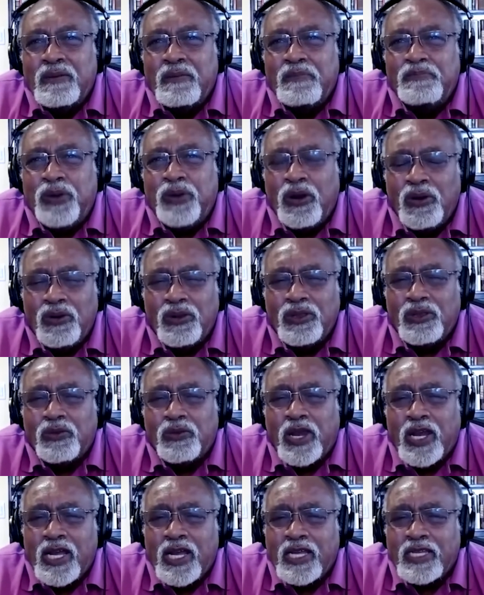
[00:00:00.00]

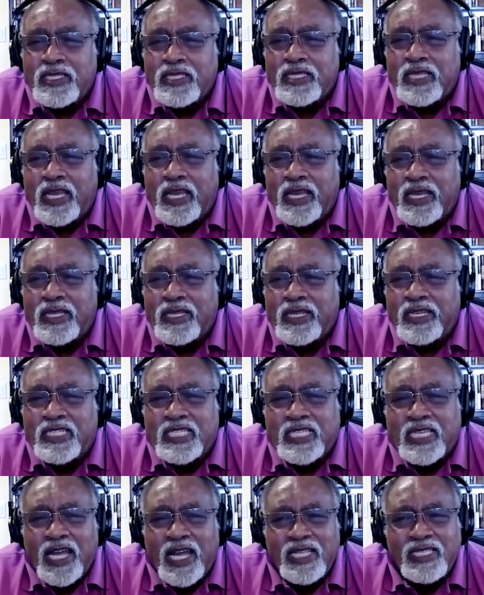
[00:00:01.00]
polarized and it's
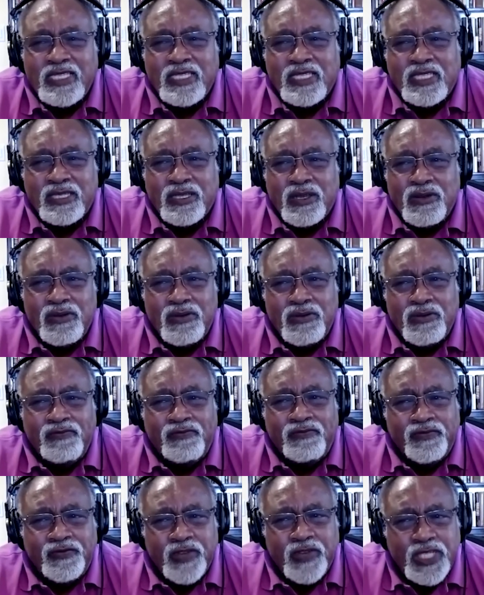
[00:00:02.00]
gotten so
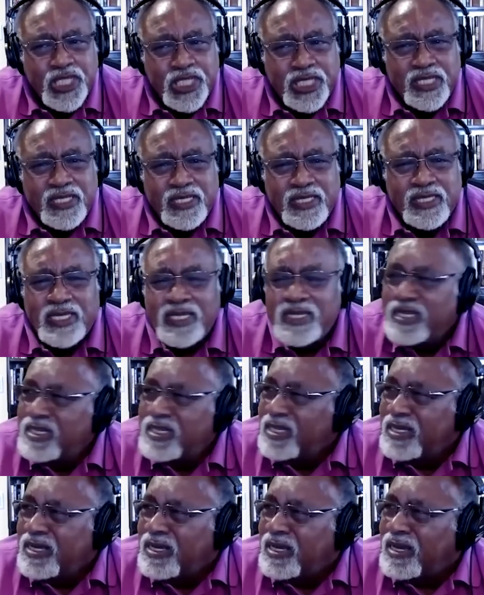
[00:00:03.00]
vicious.
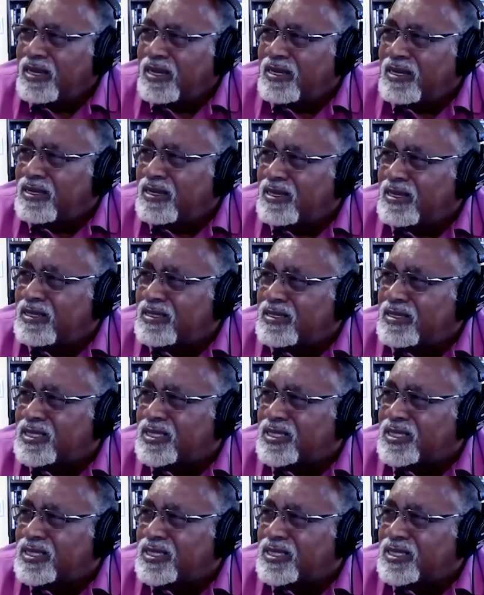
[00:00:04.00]
I